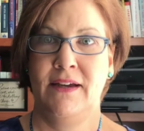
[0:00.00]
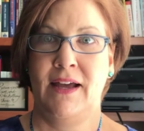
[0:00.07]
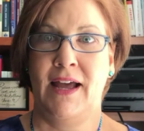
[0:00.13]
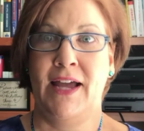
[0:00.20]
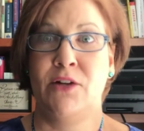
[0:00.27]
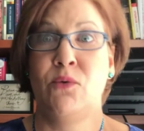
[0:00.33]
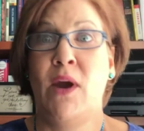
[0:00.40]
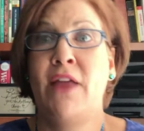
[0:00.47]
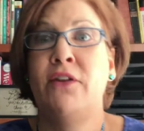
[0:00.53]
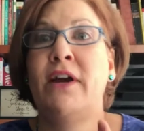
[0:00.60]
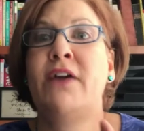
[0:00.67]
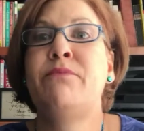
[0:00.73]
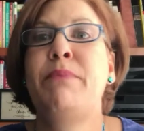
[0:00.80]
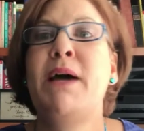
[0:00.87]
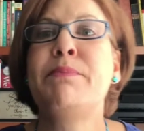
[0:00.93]
I'd rather
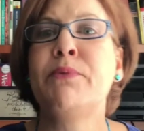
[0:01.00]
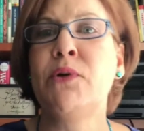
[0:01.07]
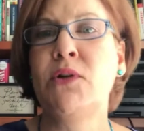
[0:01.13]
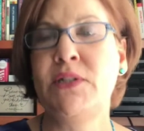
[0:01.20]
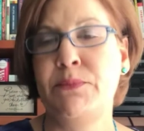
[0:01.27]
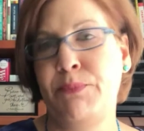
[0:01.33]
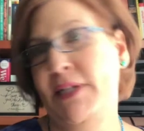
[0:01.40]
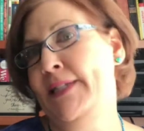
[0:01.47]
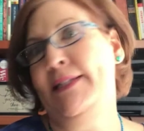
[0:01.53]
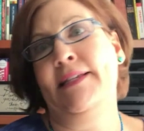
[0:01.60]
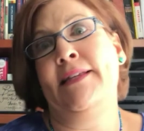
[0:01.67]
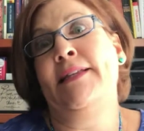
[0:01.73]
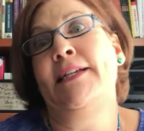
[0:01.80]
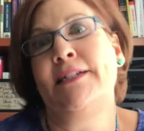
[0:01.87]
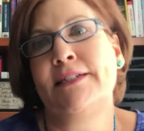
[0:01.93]
have pepperoni pizza
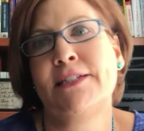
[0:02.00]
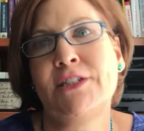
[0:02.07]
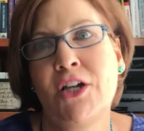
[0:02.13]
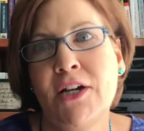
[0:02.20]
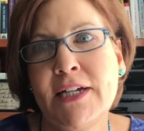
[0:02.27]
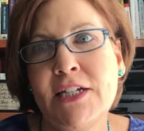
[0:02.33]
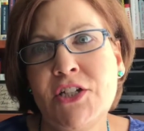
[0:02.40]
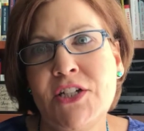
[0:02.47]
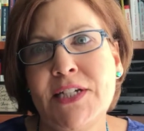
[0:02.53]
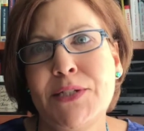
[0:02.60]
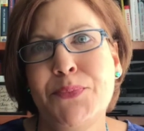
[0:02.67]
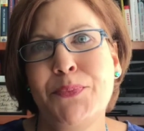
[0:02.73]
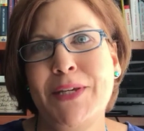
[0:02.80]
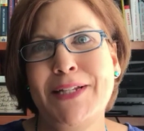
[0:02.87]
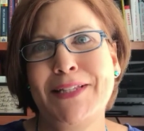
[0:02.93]
than soggy cheese
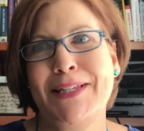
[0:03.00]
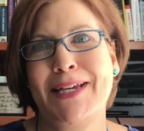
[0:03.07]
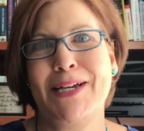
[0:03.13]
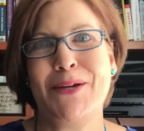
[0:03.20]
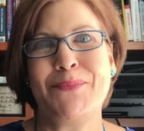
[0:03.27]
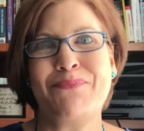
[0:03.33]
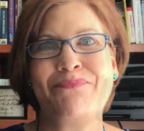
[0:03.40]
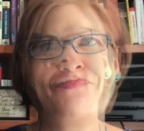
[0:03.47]
pizza.